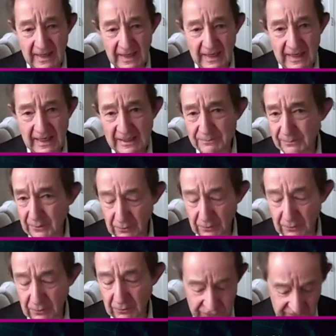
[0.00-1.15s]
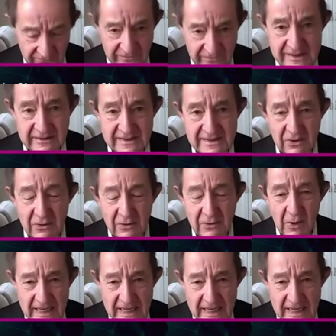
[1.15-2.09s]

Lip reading: and blockchain, obviously.